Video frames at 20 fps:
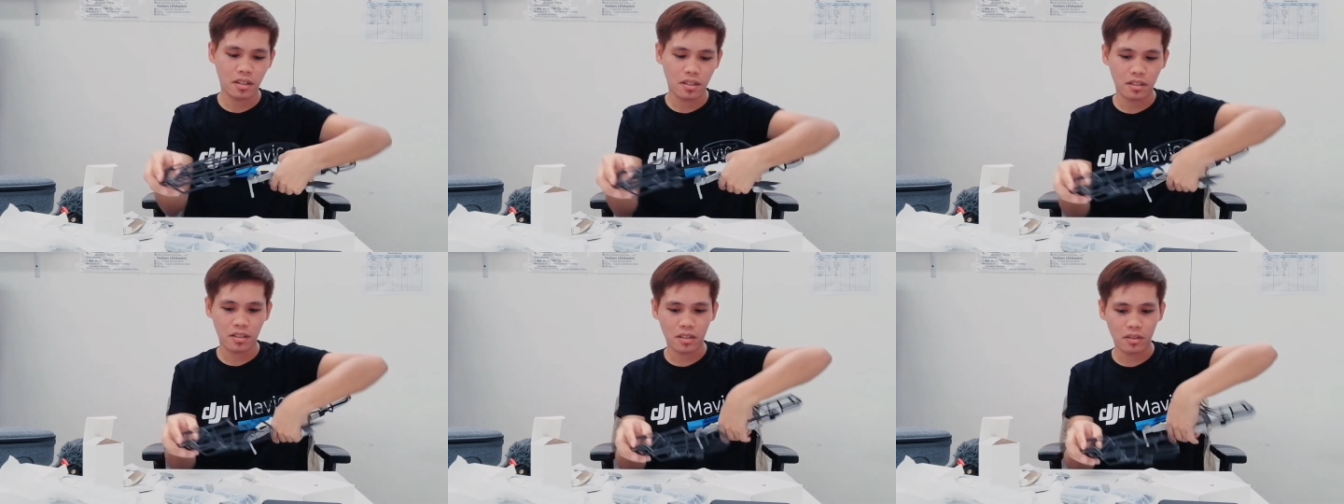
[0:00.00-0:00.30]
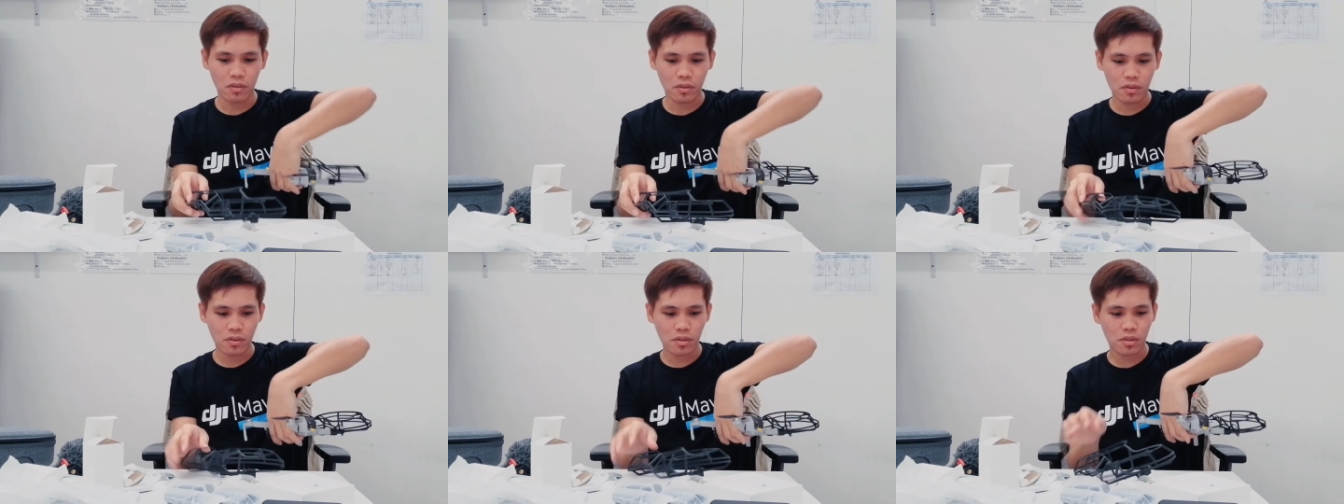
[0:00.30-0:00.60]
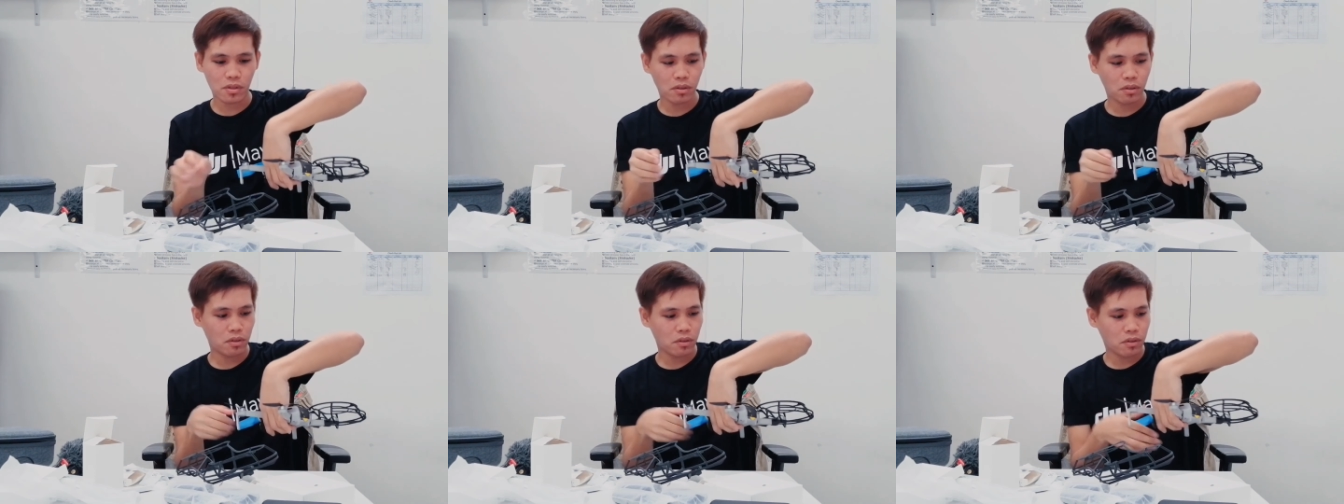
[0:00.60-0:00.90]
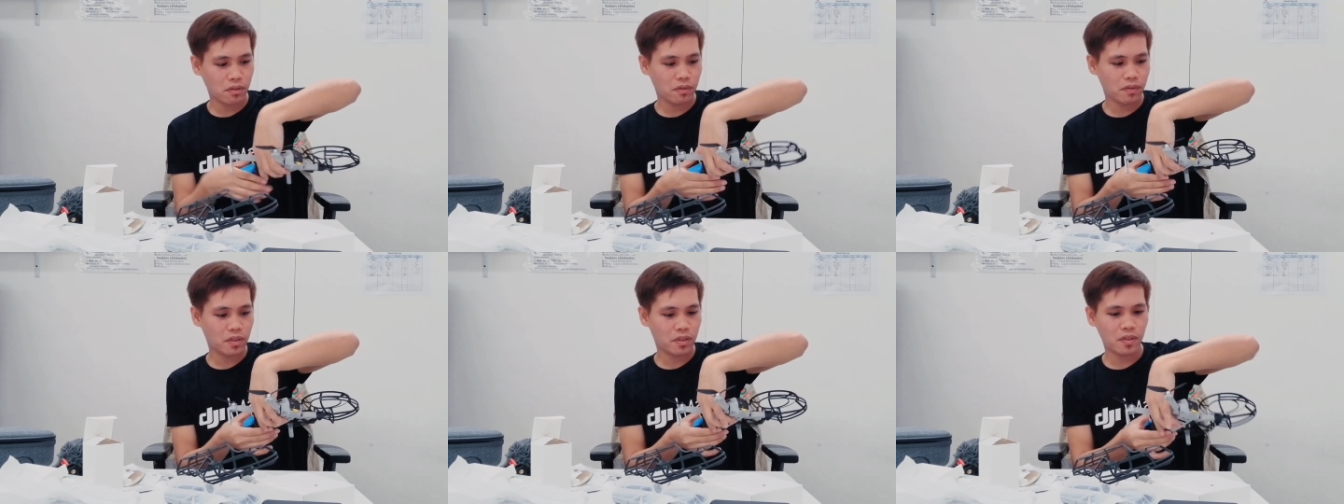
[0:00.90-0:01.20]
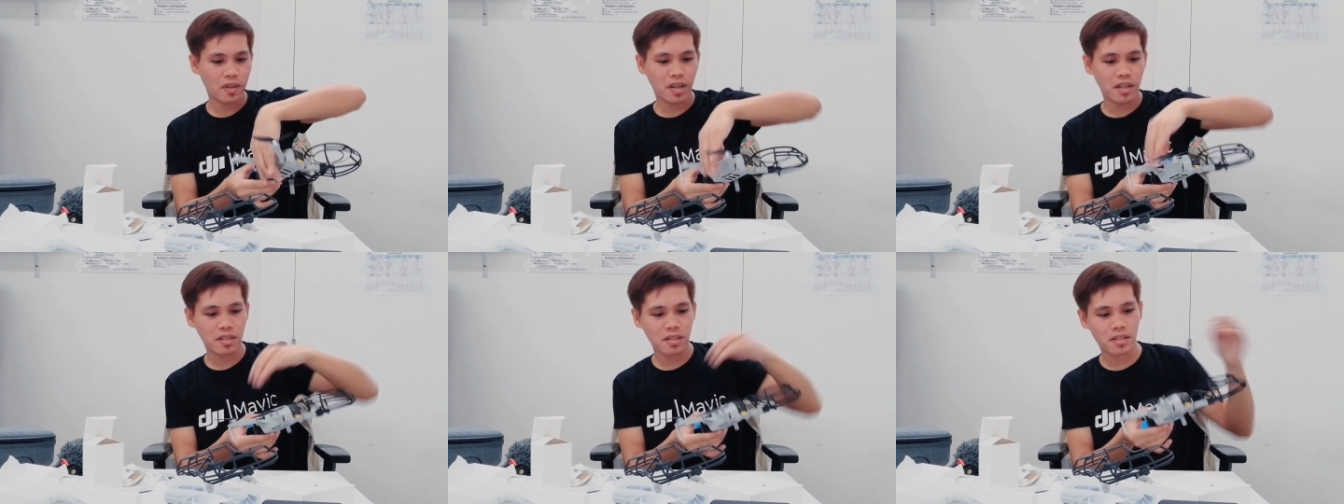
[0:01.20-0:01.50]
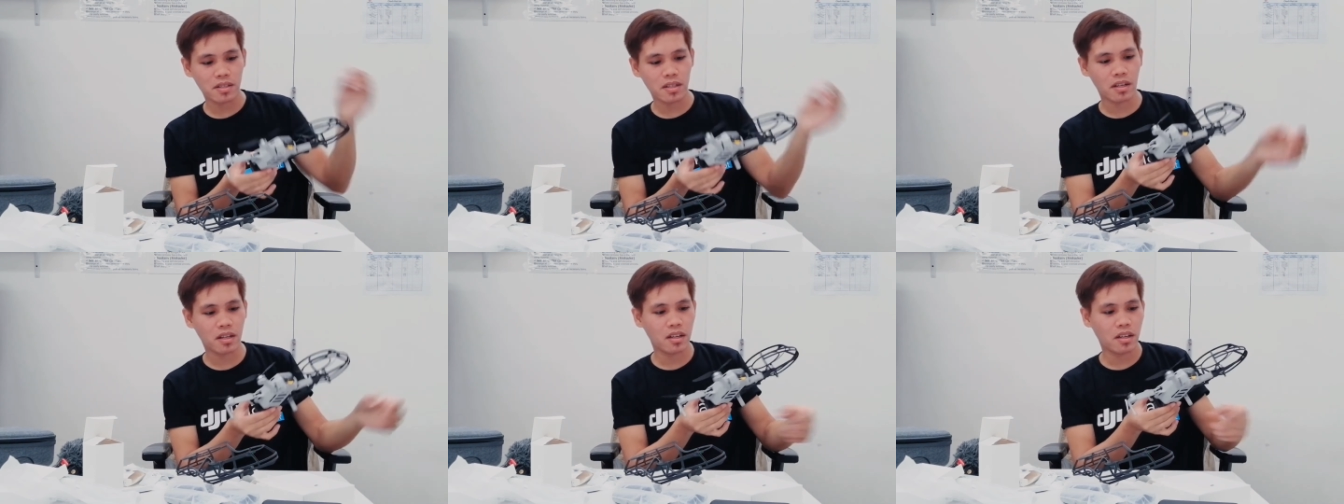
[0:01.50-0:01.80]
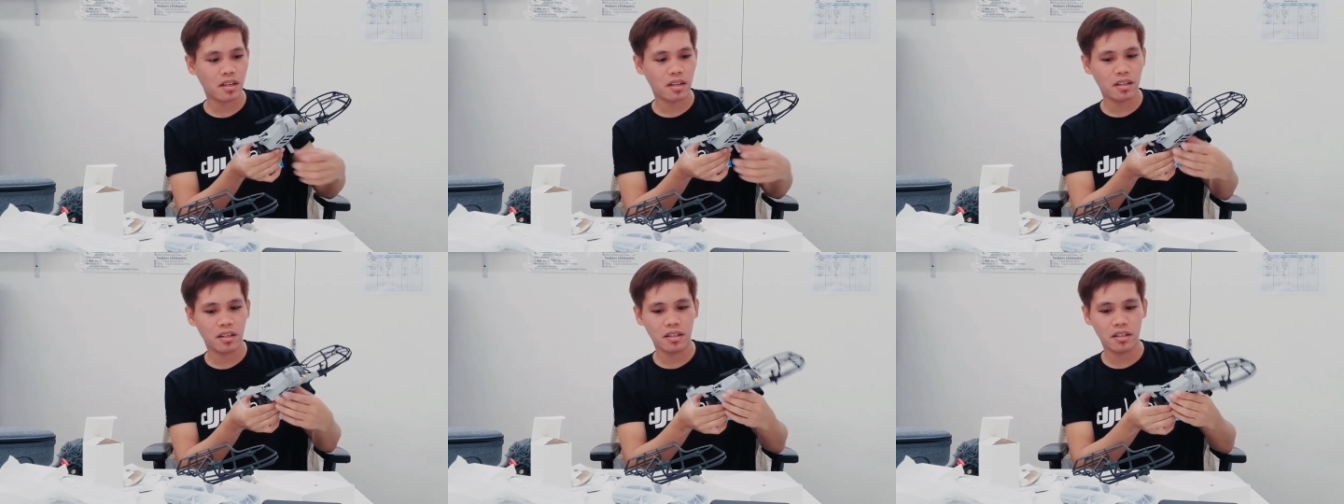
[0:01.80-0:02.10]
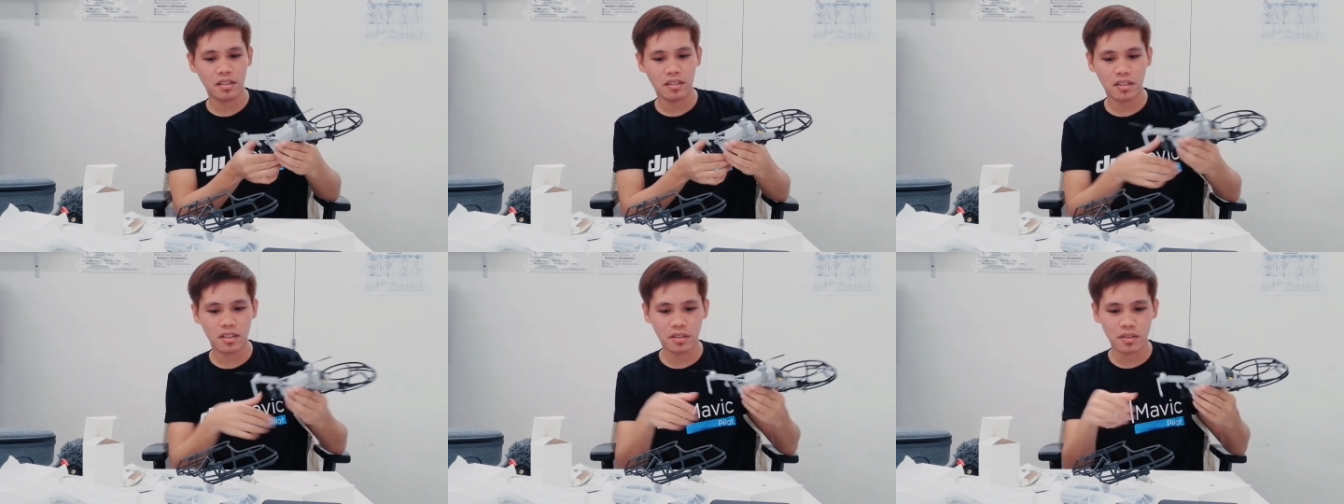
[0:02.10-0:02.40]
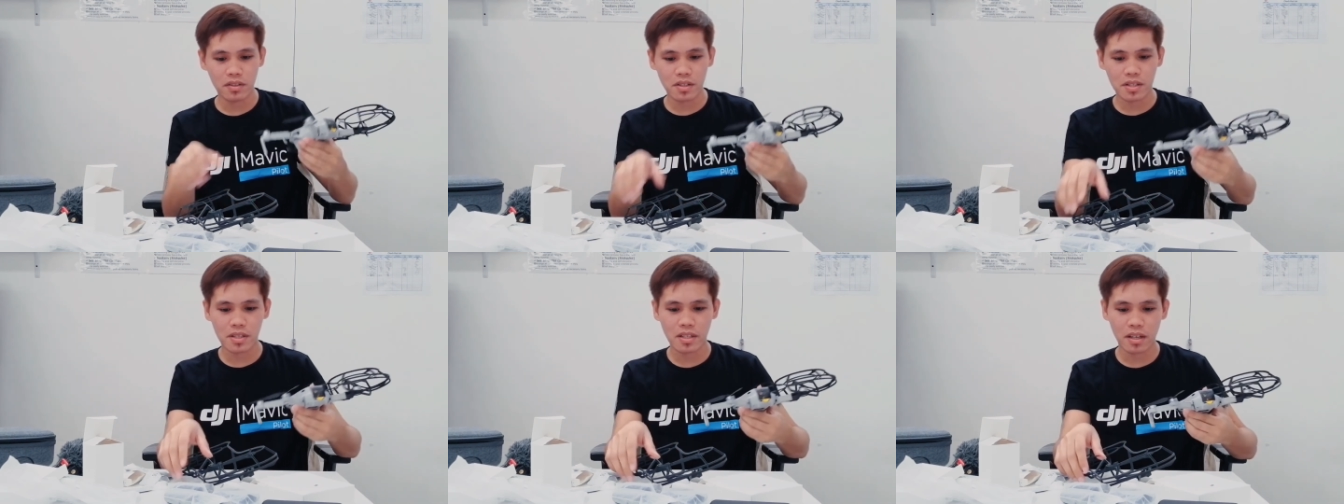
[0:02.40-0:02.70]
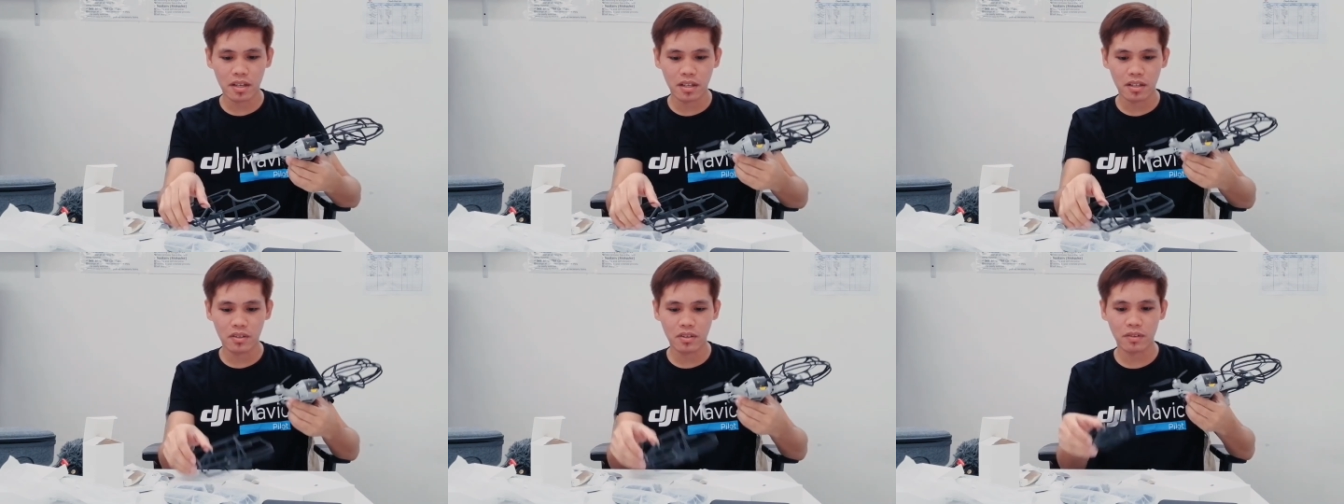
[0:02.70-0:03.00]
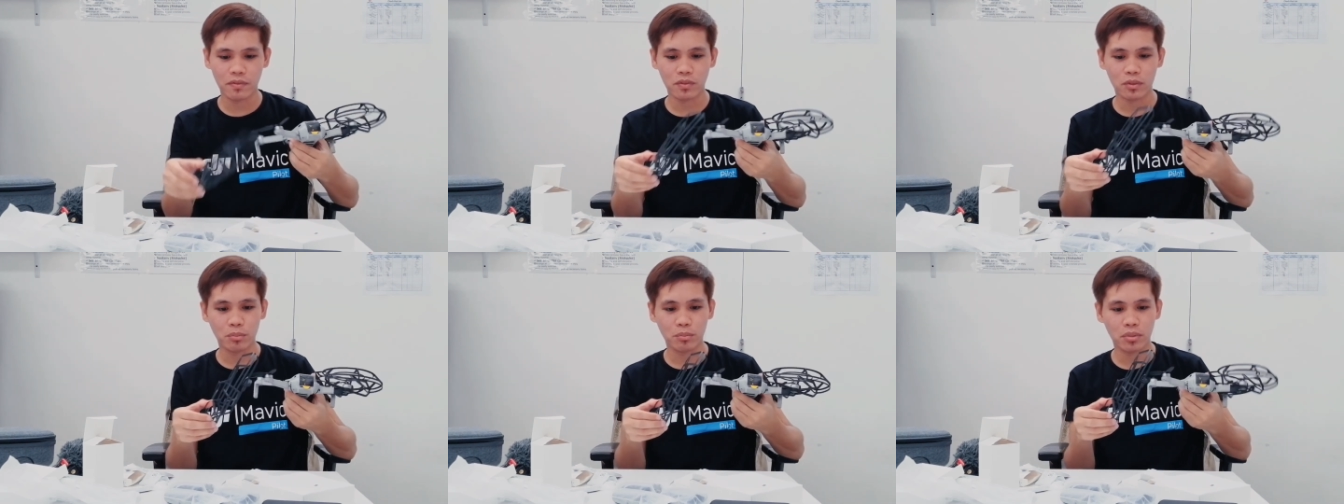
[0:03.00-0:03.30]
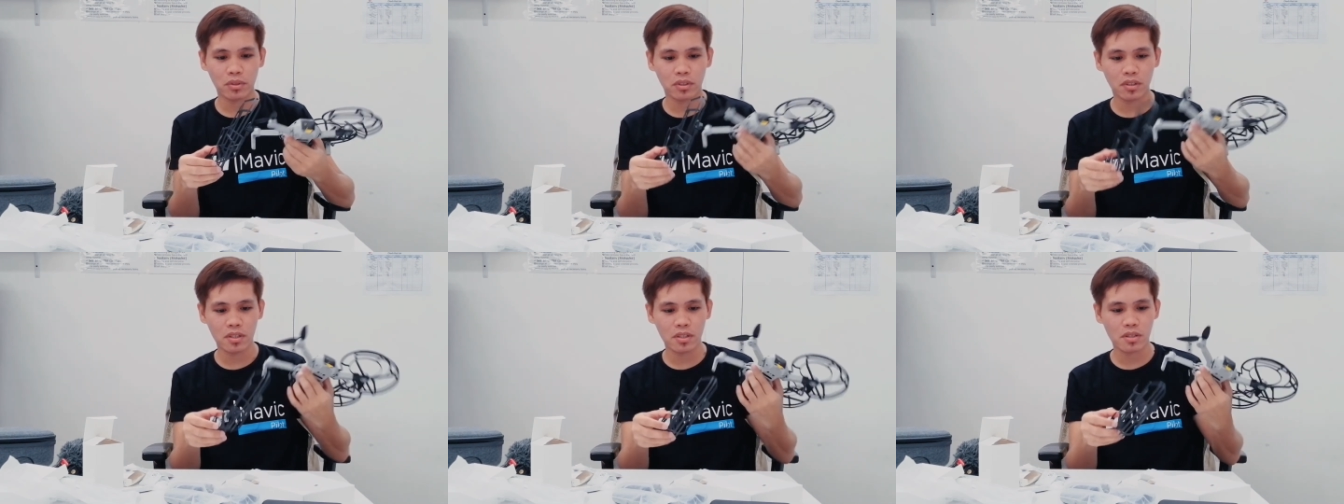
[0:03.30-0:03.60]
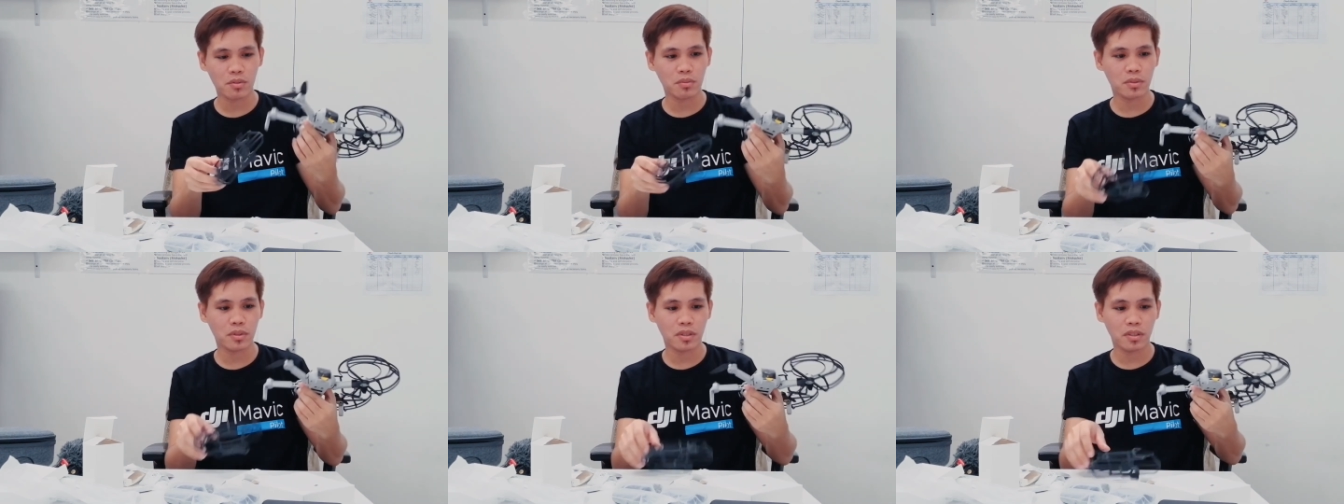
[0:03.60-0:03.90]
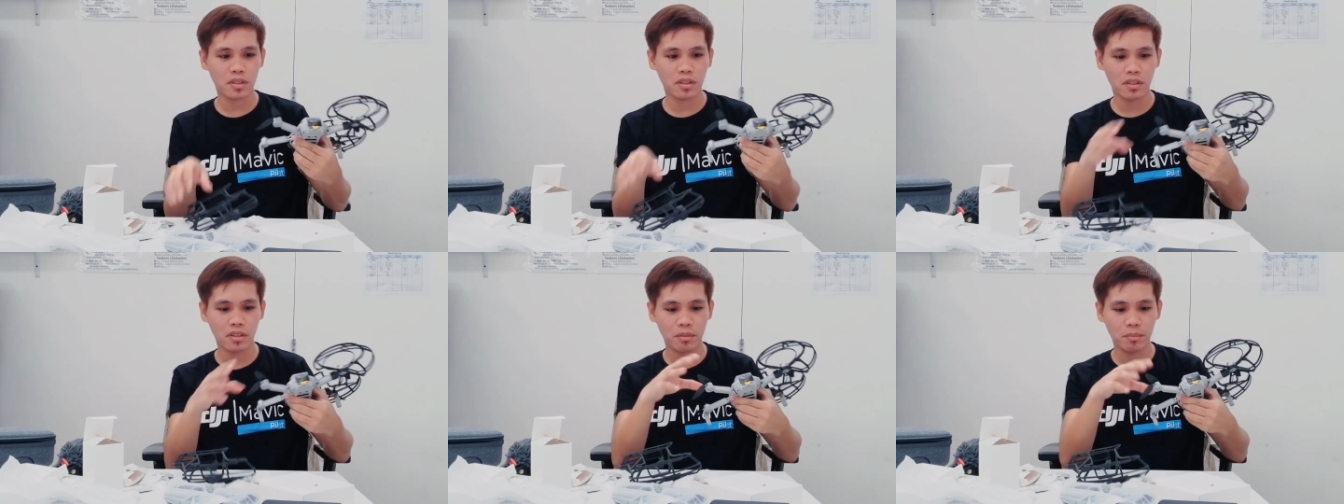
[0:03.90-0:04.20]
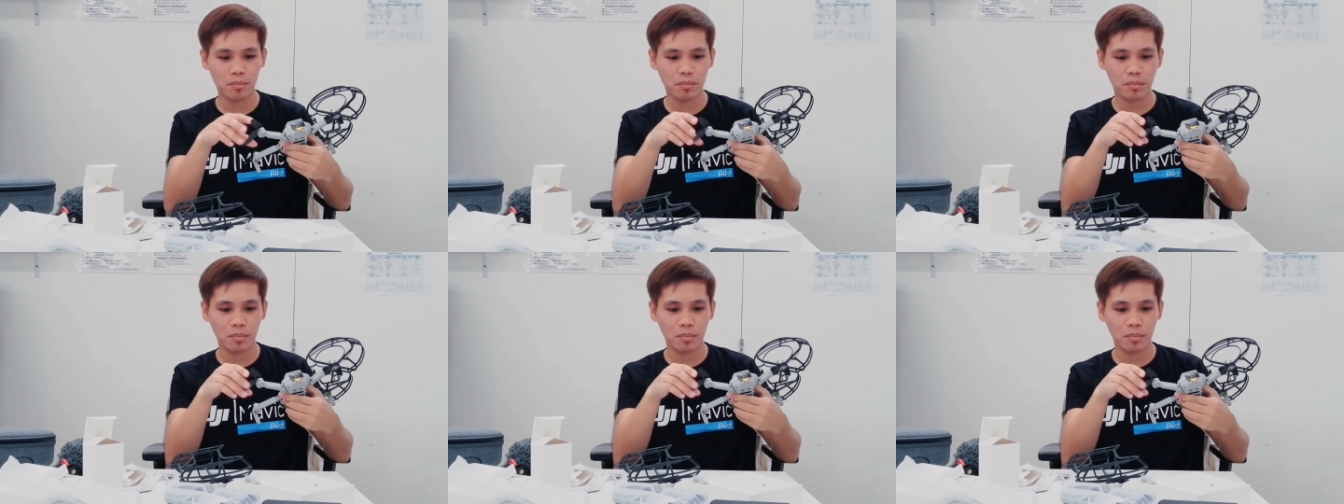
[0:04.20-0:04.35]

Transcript: And also on the right side, the other side, I have to put this one up.